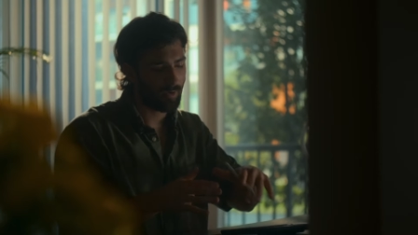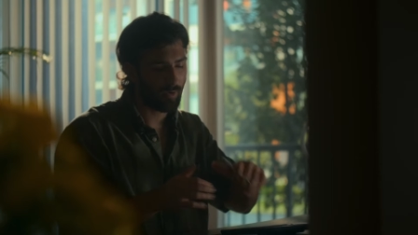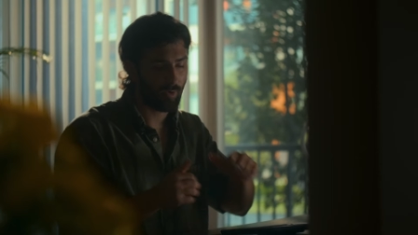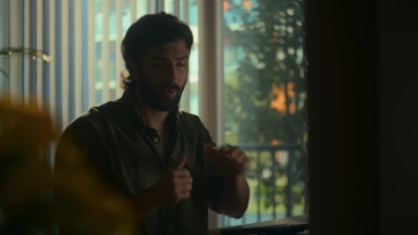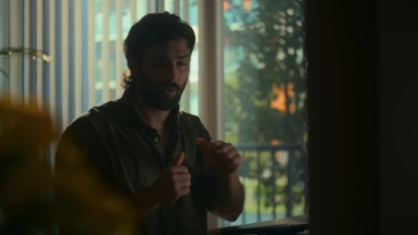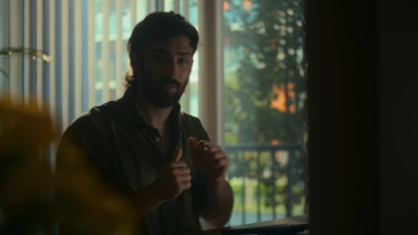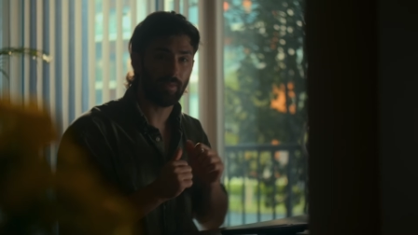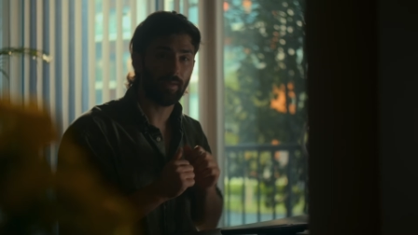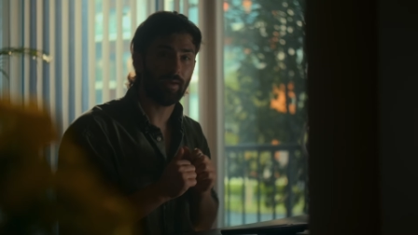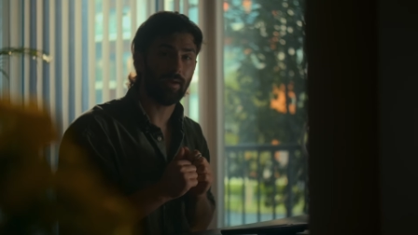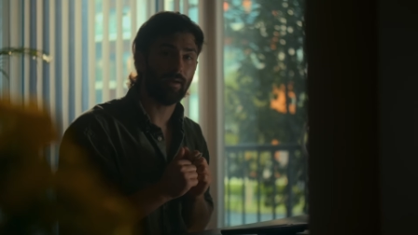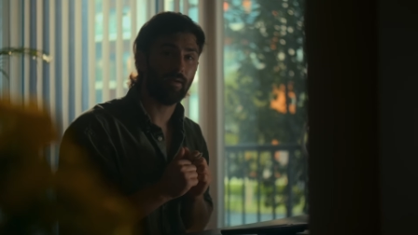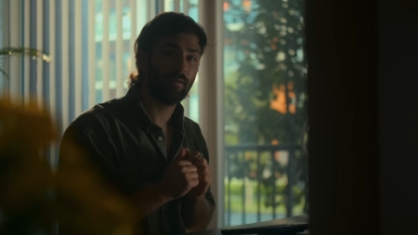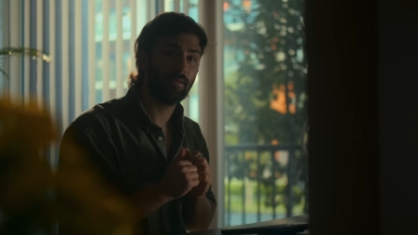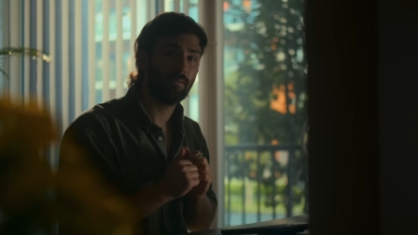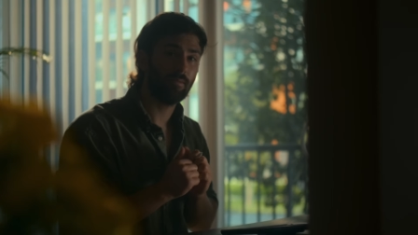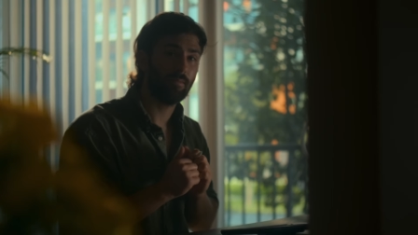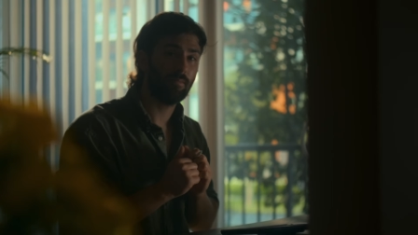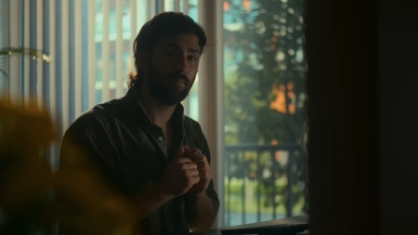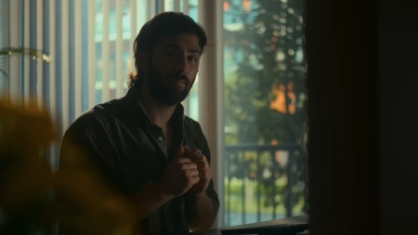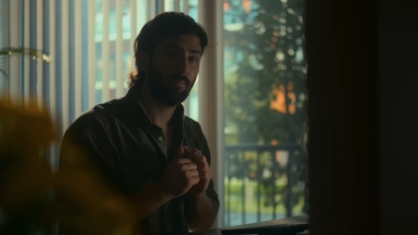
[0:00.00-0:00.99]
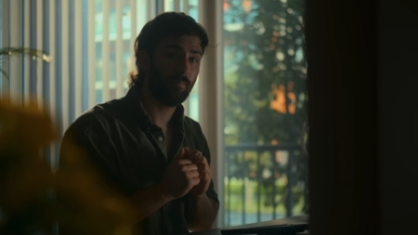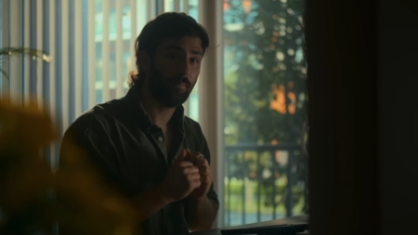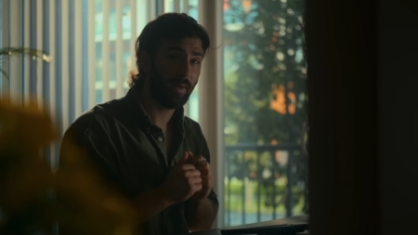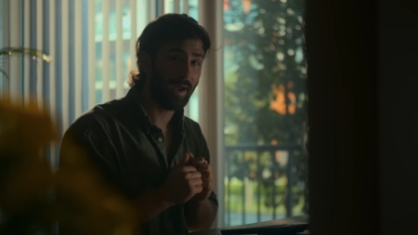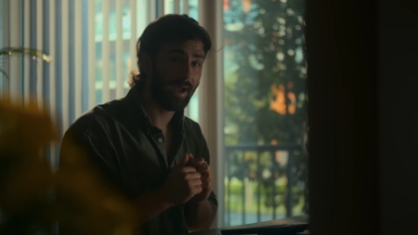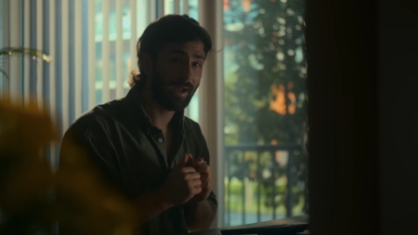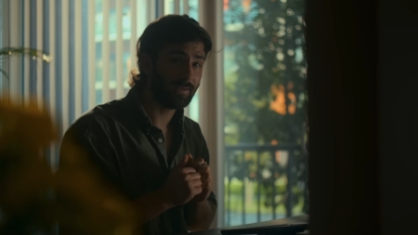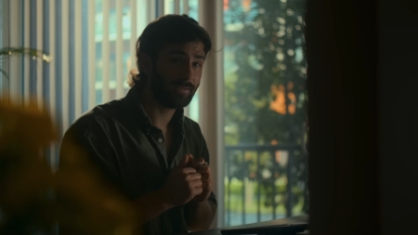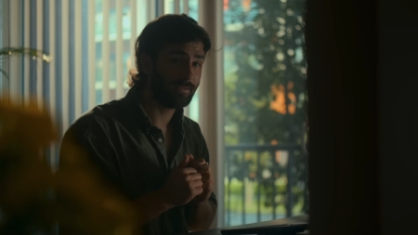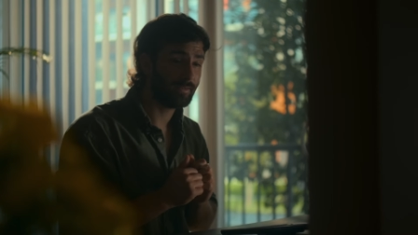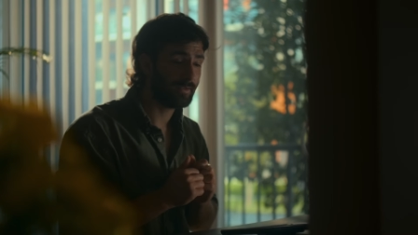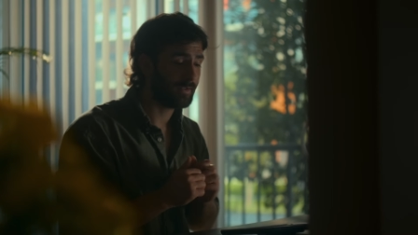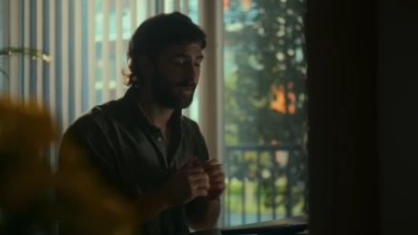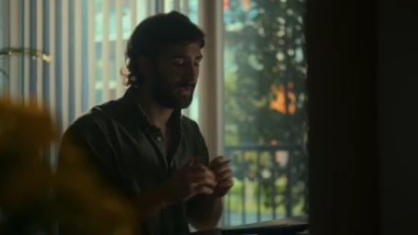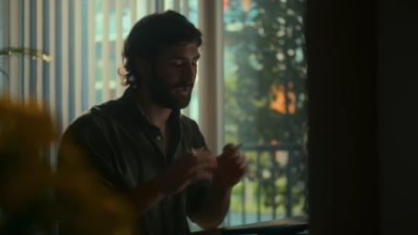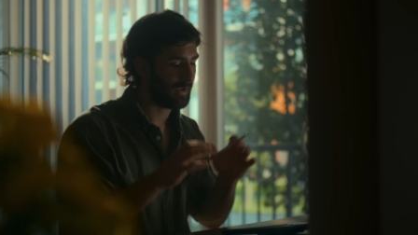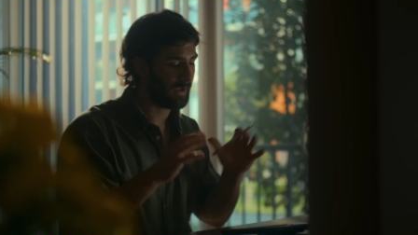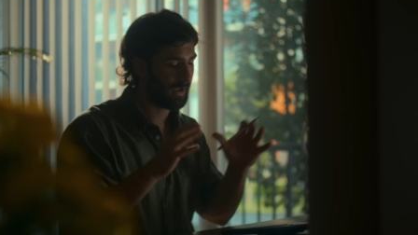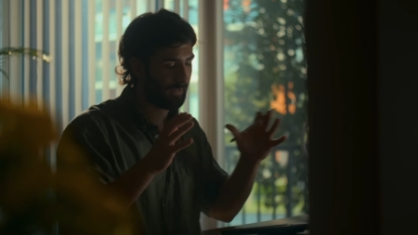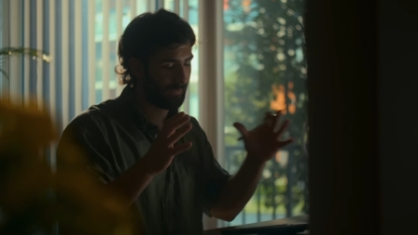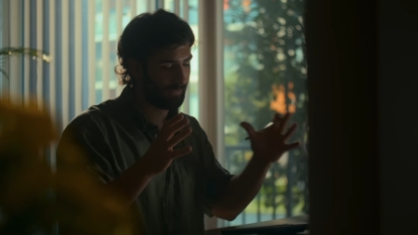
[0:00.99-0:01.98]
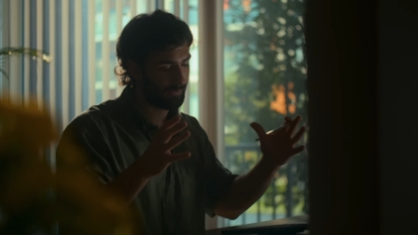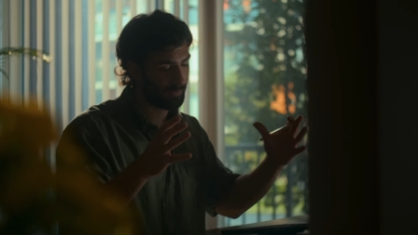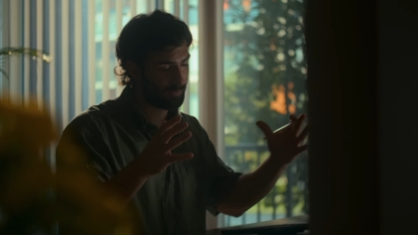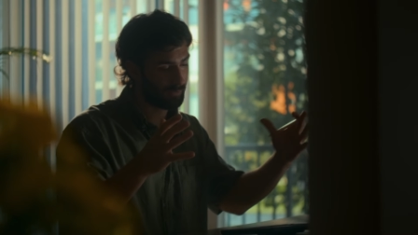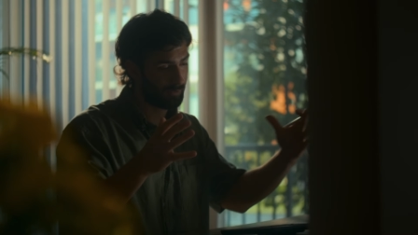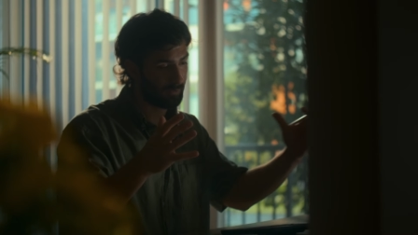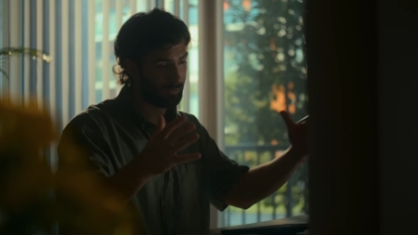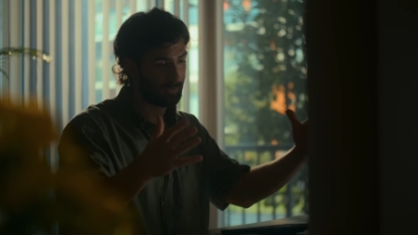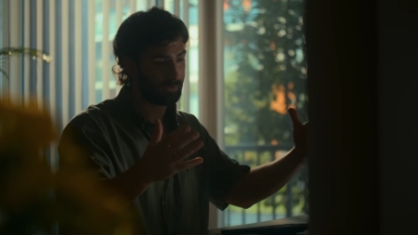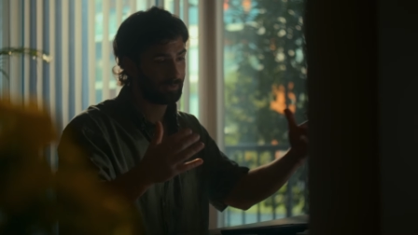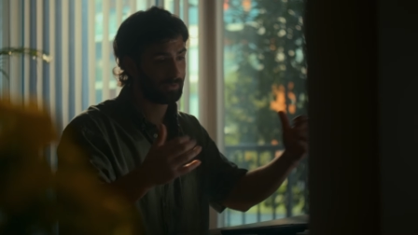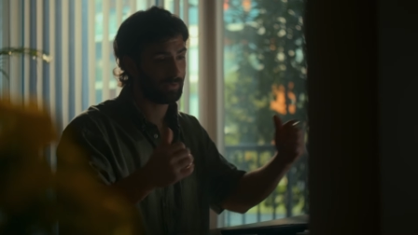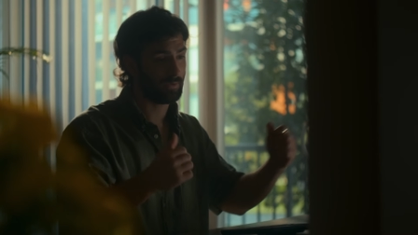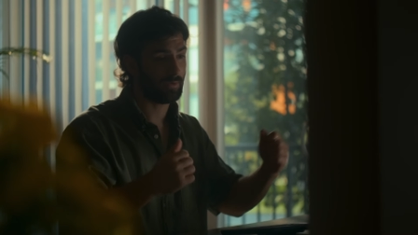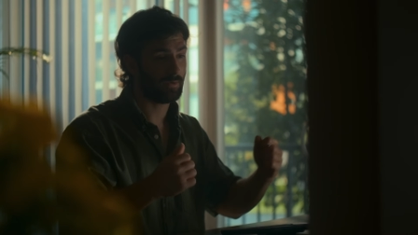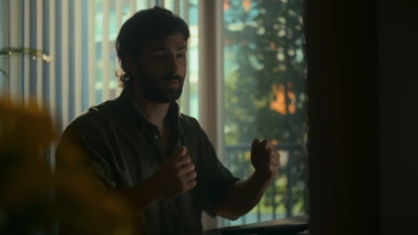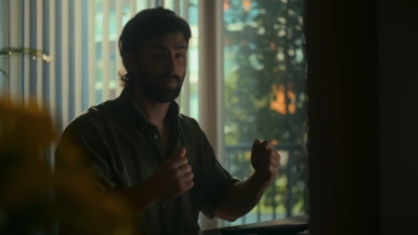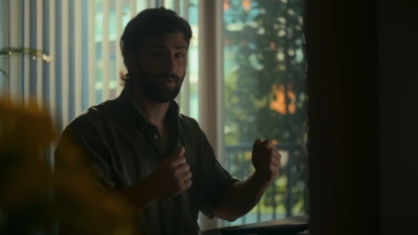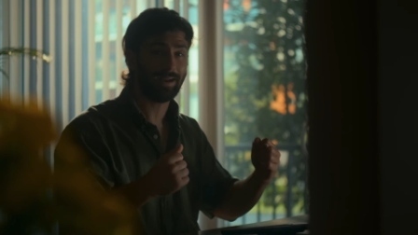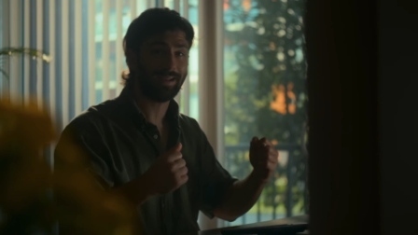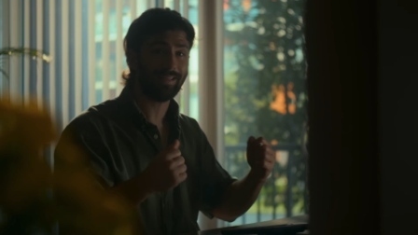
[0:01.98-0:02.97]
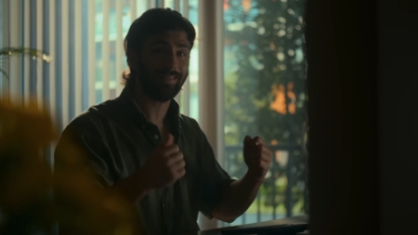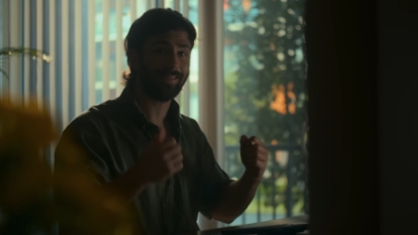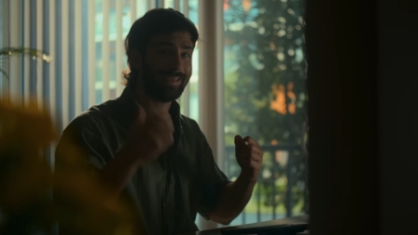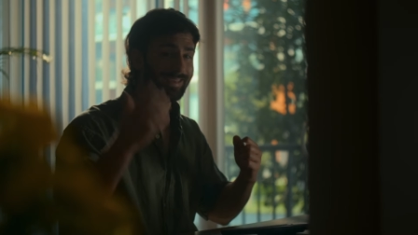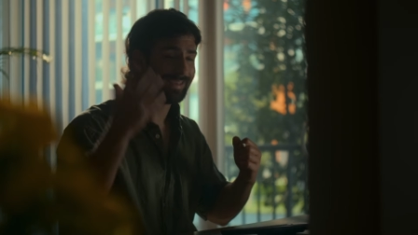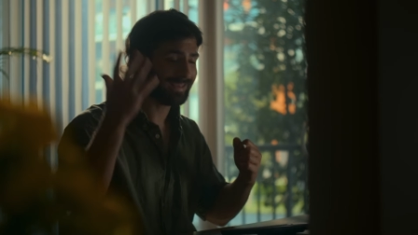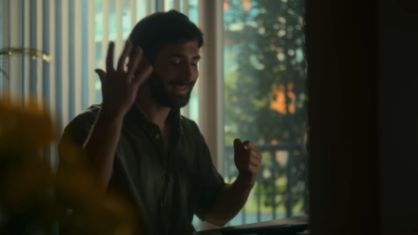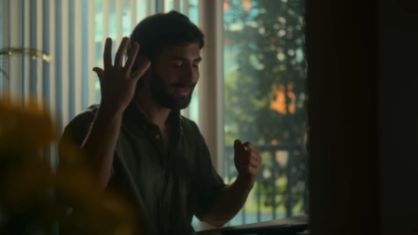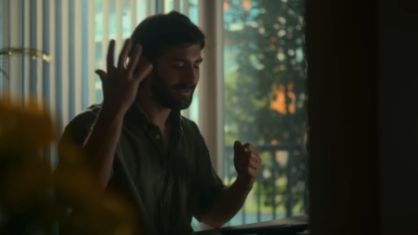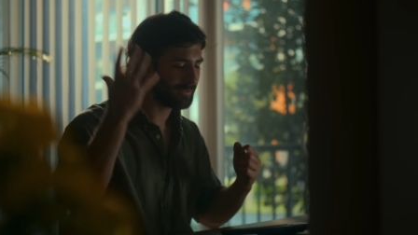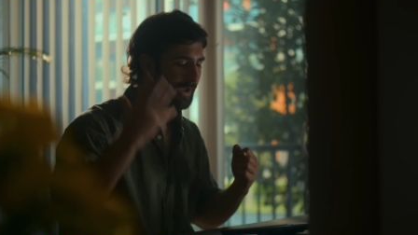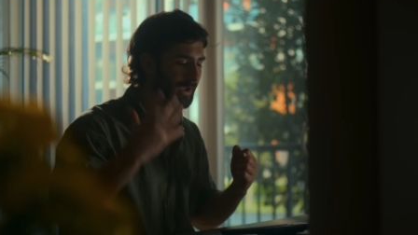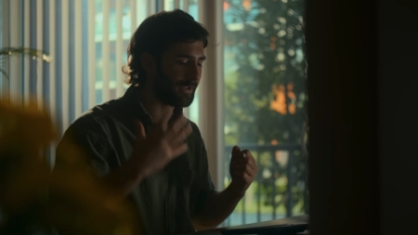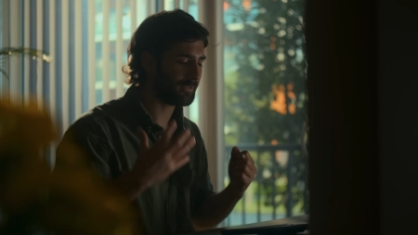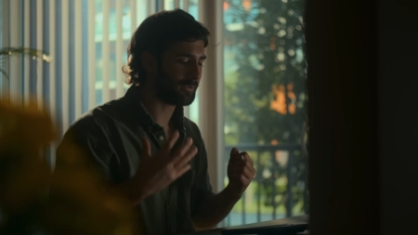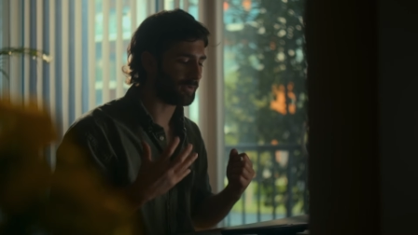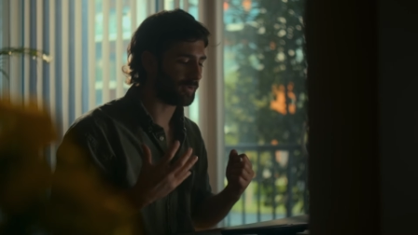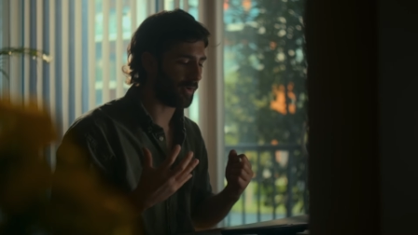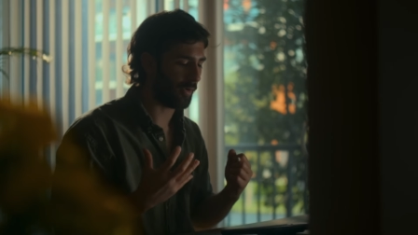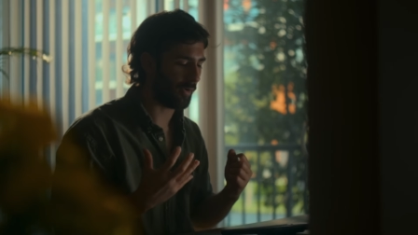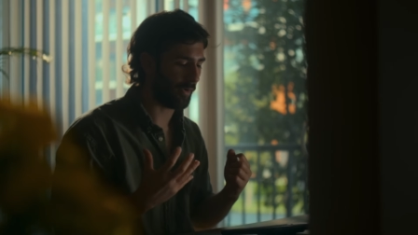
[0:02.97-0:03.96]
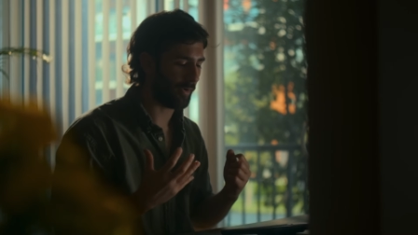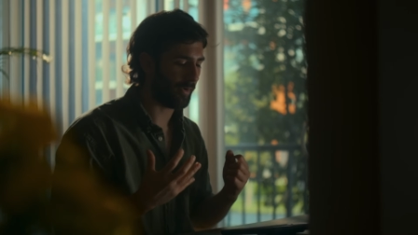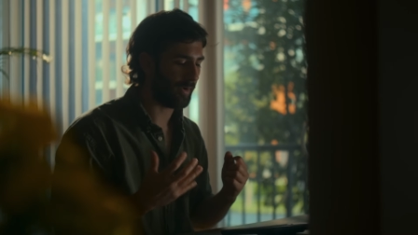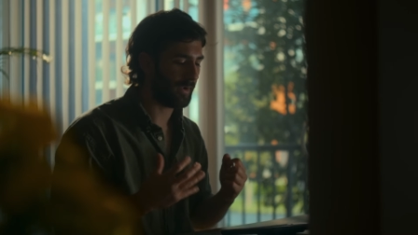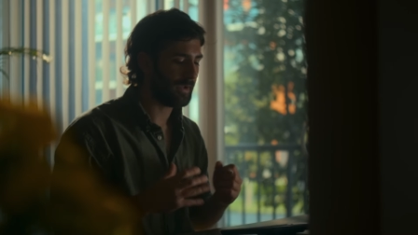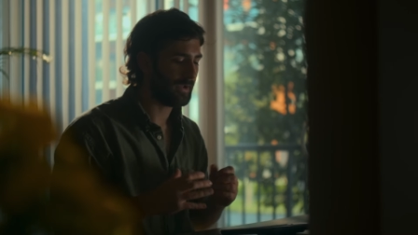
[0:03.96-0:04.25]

on the bed, and also create the key light on her.